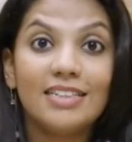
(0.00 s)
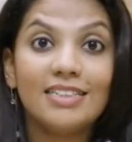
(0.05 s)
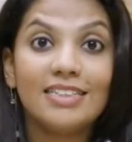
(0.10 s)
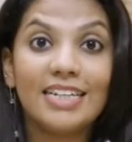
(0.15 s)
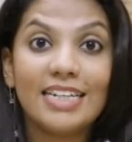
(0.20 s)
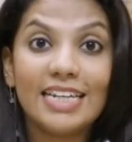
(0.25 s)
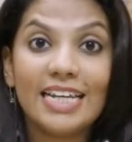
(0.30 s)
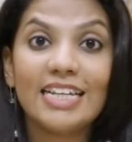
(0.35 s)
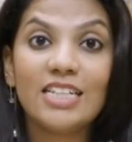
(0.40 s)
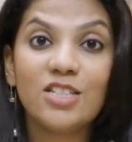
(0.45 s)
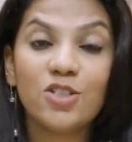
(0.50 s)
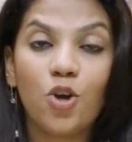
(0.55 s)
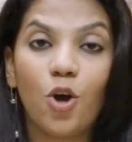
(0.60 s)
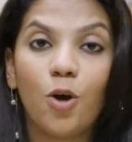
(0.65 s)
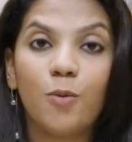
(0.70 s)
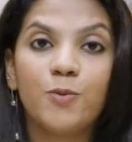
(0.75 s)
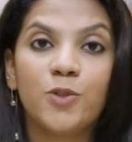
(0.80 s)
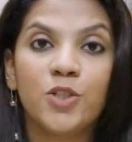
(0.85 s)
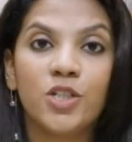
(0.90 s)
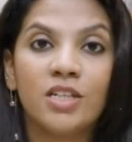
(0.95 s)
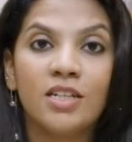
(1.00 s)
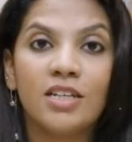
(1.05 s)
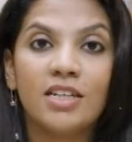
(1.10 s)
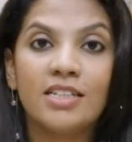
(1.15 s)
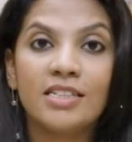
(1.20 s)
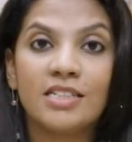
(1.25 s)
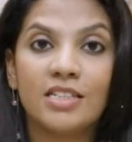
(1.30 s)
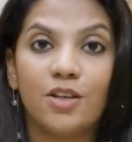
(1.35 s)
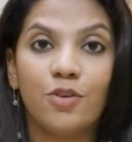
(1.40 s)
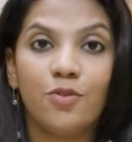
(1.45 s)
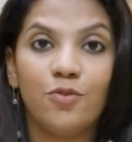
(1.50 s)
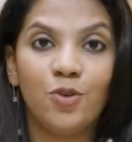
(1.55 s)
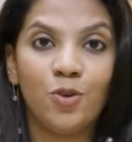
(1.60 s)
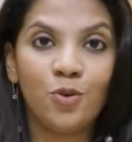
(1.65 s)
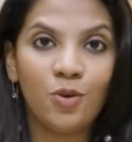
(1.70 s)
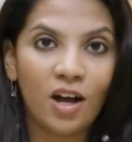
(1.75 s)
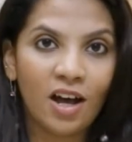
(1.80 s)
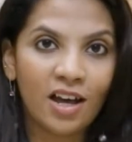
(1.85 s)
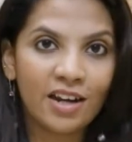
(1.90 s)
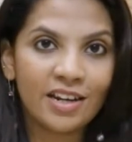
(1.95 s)
The next option is if
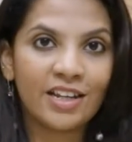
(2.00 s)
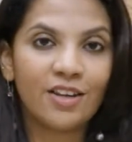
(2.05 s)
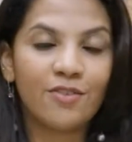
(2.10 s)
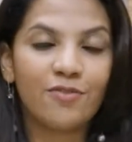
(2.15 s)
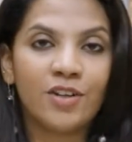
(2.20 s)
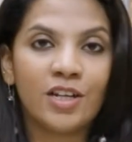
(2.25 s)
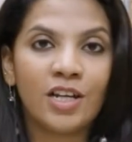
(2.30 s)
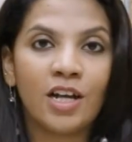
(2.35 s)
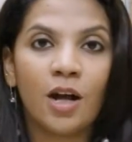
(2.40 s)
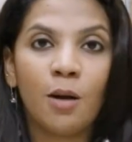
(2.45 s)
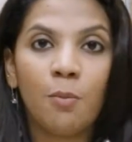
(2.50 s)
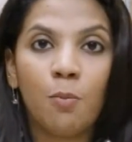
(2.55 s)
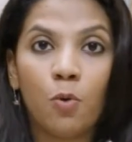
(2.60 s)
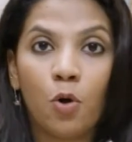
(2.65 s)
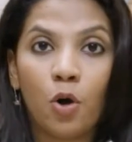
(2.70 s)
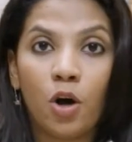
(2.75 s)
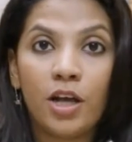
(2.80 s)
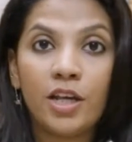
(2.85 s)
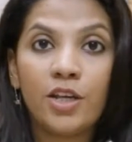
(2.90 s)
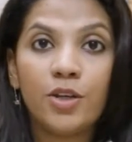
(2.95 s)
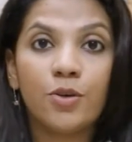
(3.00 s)
you are gifting a boy,